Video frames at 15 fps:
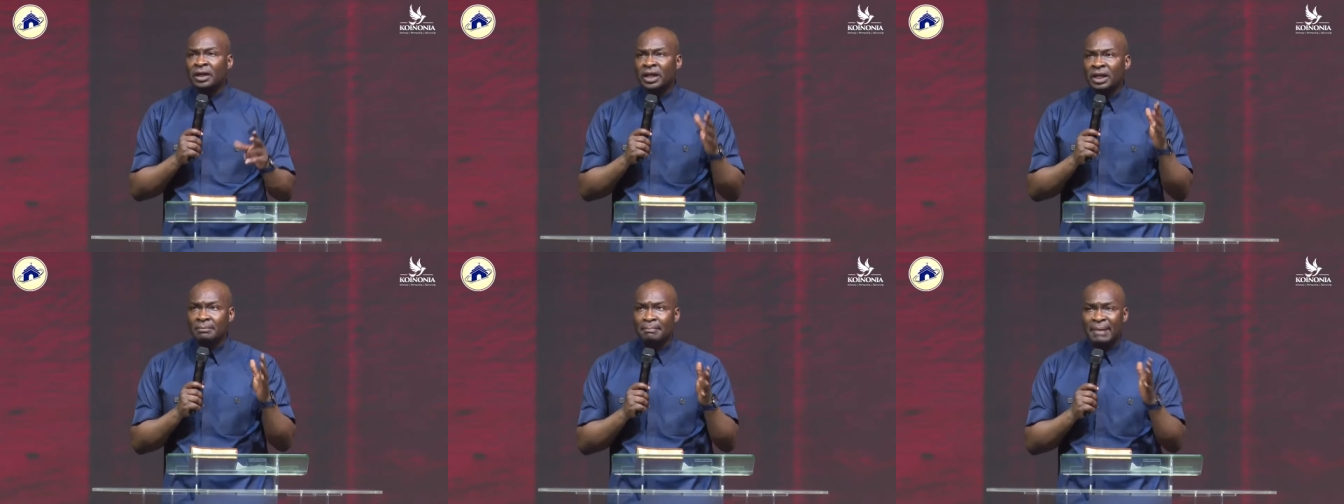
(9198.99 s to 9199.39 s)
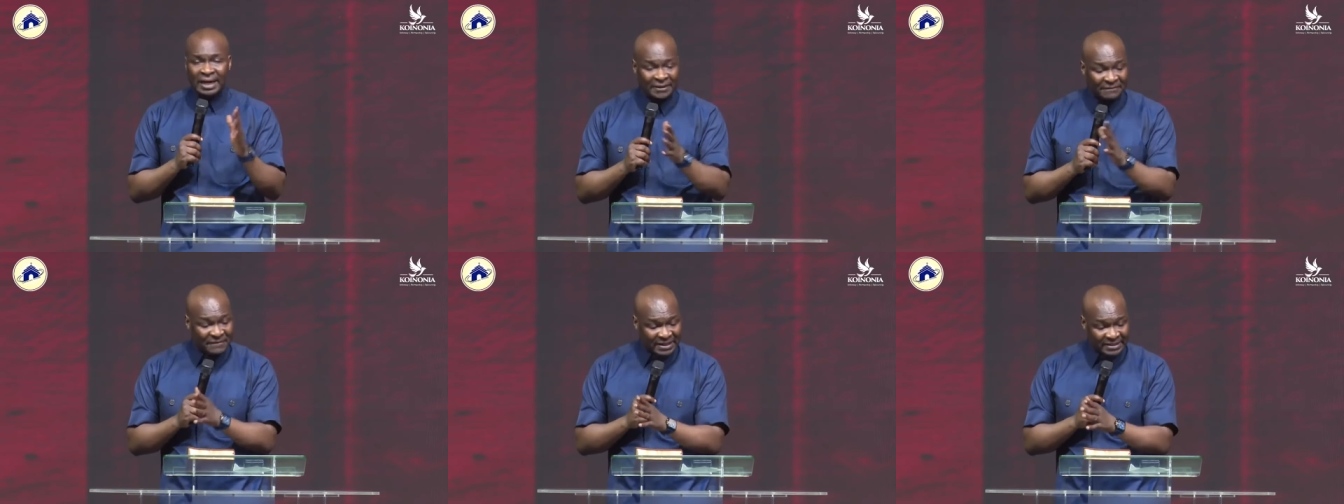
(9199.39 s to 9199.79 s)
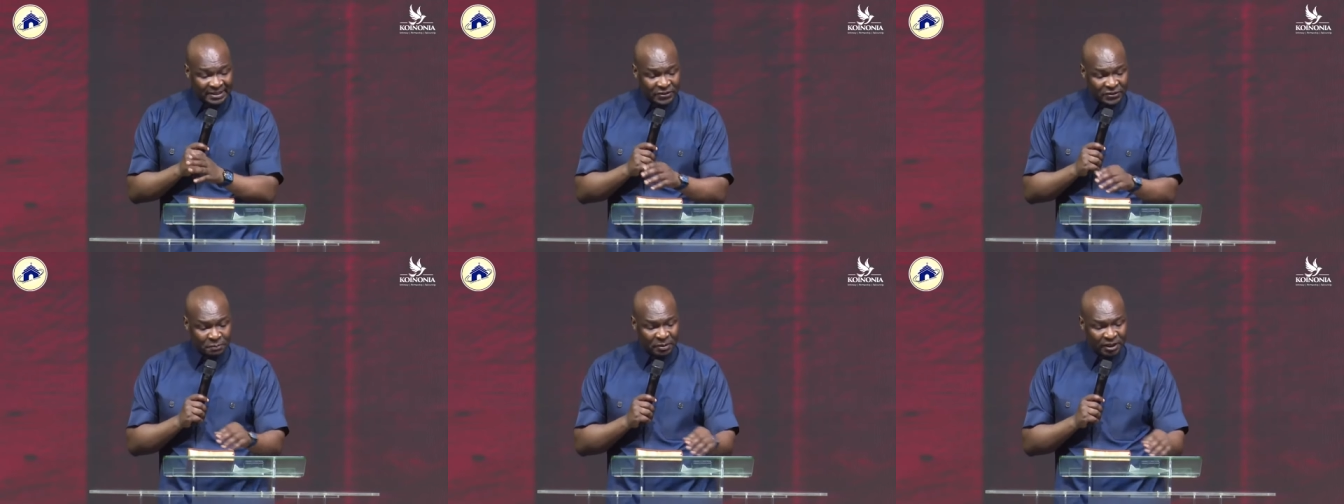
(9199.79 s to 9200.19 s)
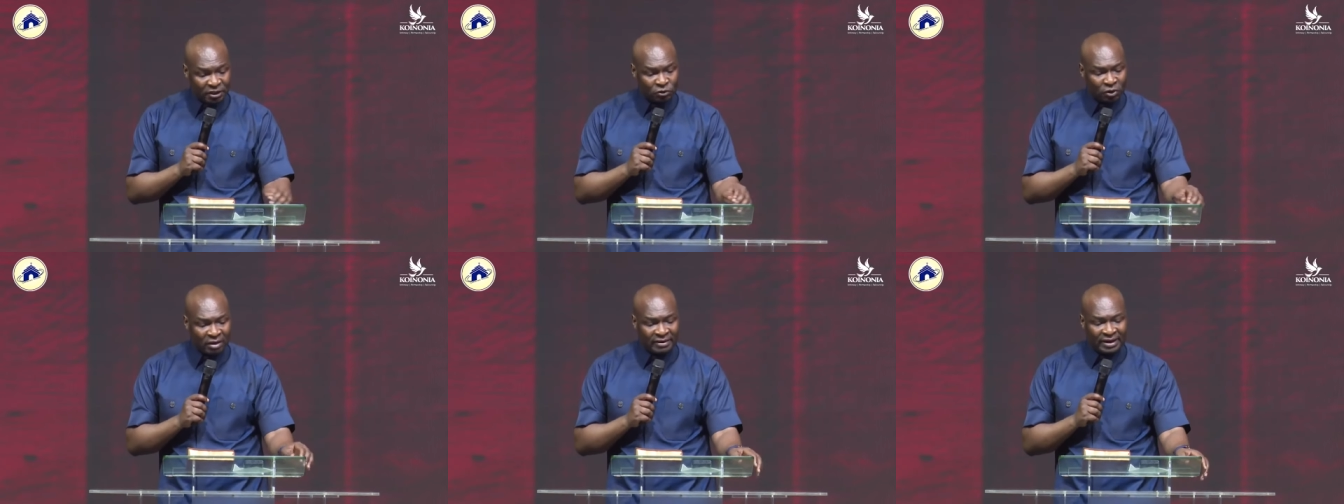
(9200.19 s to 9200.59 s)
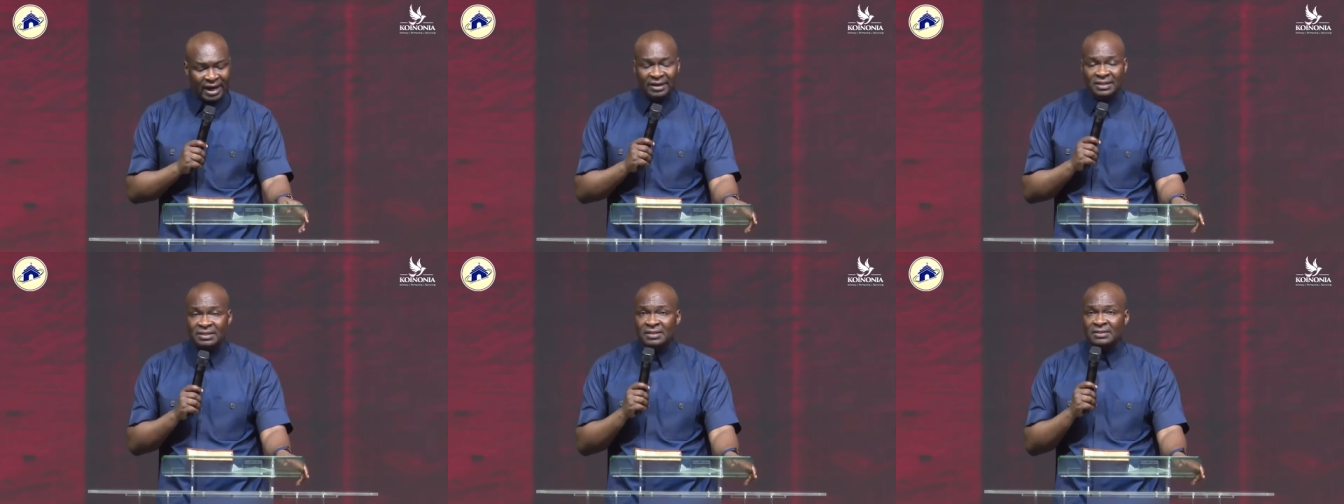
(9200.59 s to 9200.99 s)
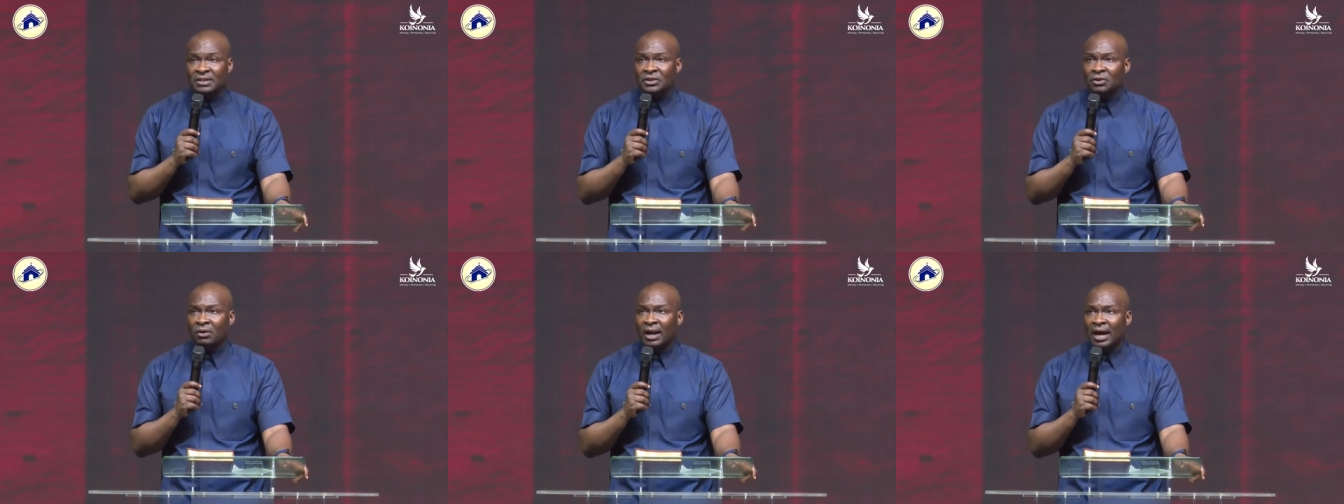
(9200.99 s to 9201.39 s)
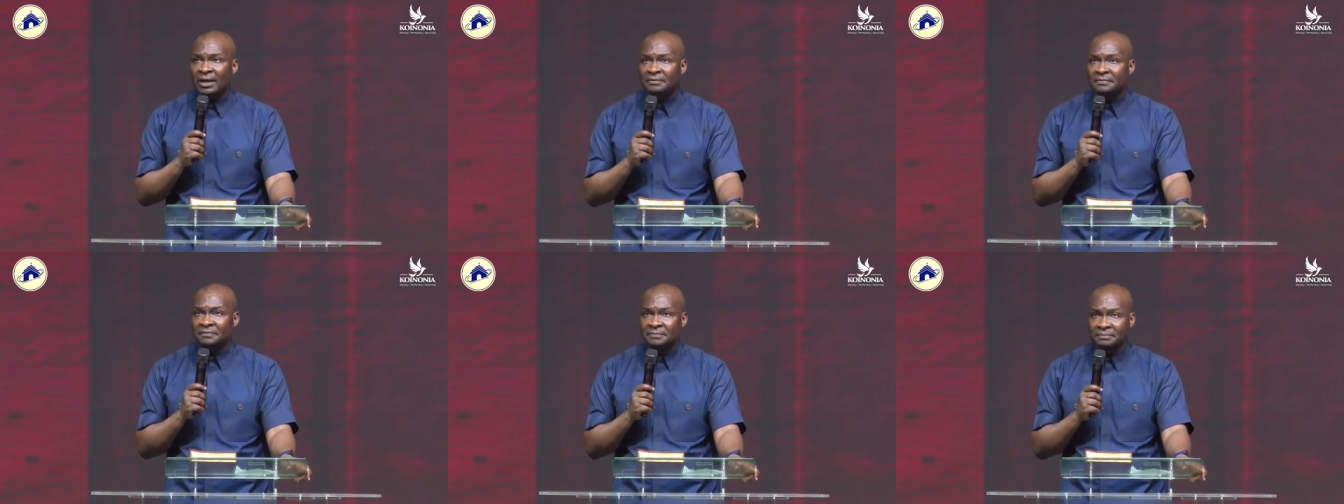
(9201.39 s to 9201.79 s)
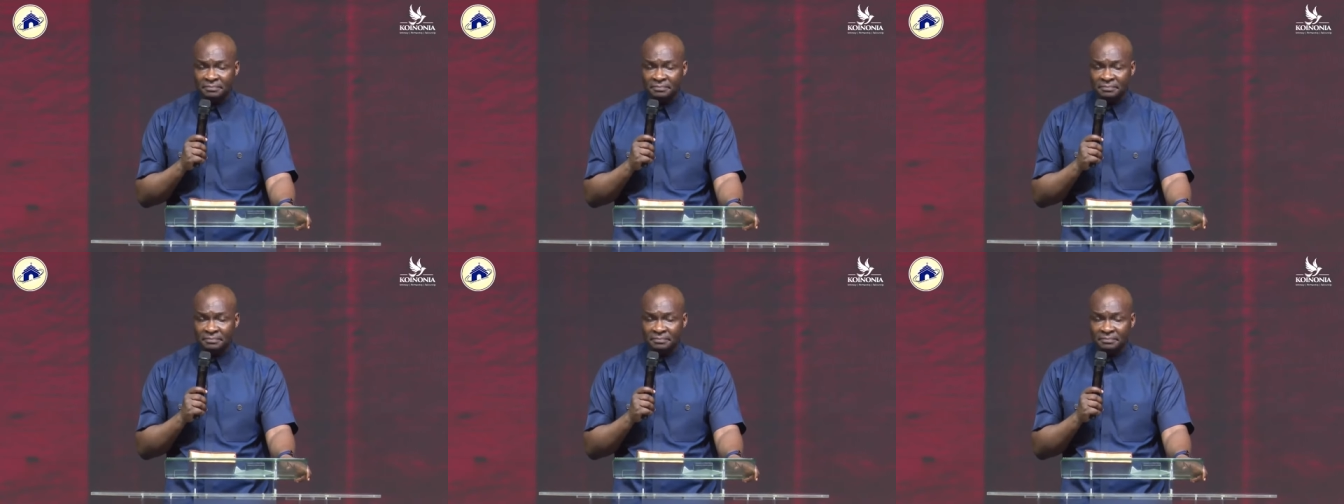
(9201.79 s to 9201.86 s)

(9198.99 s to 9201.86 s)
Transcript: in manifesting spiritual realities in your life.